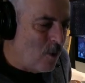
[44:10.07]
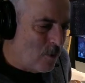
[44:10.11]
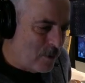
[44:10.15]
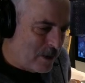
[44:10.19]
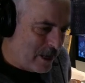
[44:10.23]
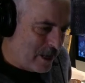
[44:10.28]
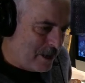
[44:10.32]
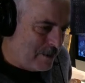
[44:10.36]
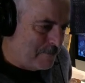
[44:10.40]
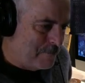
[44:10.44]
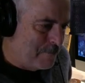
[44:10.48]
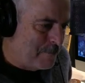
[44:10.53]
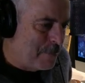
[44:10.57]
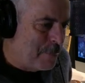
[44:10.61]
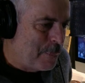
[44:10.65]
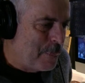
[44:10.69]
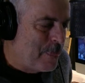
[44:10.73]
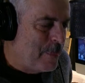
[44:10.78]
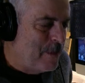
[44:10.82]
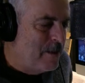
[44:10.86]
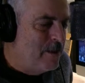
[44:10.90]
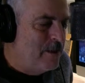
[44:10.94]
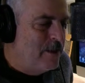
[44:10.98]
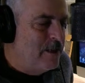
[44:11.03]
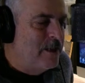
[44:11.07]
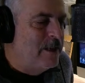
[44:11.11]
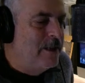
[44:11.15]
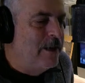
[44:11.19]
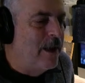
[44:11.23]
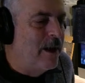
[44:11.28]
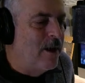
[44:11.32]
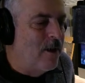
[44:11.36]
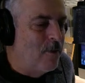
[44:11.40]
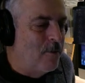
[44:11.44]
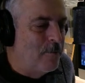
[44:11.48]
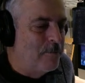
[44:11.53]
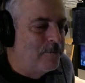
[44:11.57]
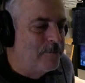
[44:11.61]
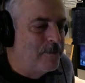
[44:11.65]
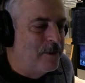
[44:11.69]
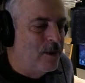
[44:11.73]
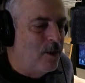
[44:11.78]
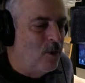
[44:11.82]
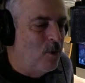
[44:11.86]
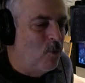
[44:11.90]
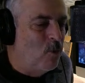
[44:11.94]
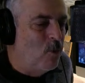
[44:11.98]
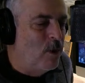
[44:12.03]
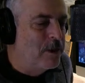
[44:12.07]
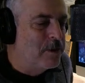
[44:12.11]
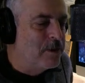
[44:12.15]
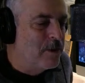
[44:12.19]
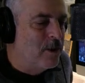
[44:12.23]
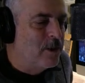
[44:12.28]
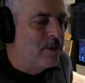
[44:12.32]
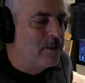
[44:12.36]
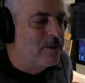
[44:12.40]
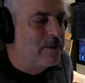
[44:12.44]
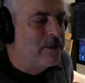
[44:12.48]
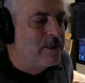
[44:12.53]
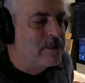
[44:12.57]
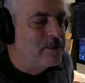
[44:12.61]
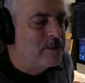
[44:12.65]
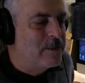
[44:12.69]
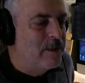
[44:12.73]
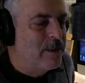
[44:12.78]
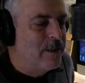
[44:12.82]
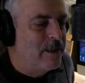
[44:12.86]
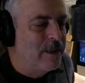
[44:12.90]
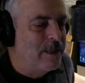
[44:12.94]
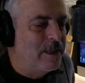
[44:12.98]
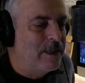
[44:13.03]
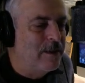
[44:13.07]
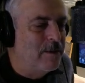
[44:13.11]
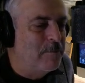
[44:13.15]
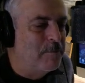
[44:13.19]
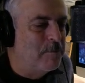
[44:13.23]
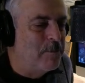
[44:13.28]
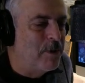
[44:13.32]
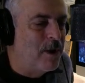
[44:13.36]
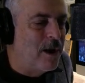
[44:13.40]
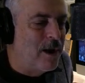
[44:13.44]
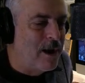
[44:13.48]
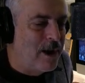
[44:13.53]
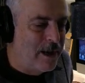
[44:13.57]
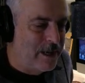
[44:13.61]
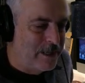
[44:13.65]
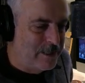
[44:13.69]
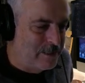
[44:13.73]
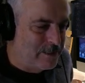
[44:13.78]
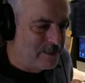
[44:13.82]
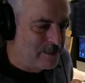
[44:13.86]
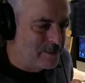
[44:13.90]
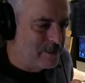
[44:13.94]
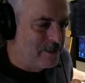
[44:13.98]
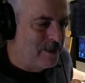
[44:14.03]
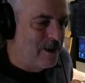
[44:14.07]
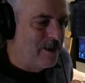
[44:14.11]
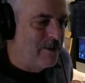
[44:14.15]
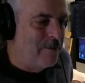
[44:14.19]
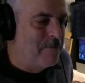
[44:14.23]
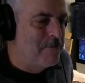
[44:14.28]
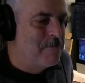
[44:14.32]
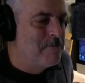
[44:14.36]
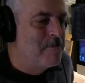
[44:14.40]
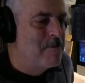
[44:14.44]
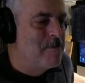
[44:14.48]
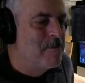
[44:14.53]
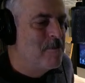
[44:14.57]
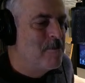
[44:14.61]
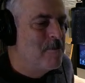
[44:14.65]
Okay. Now, with all of this behind us now,